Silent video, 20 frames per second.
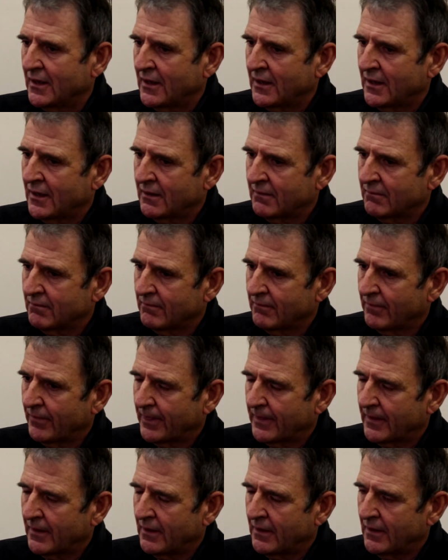
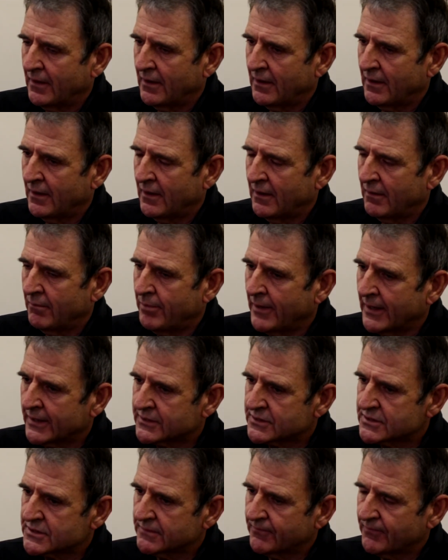
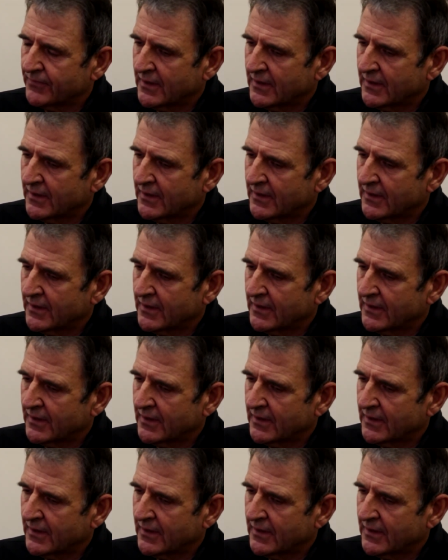But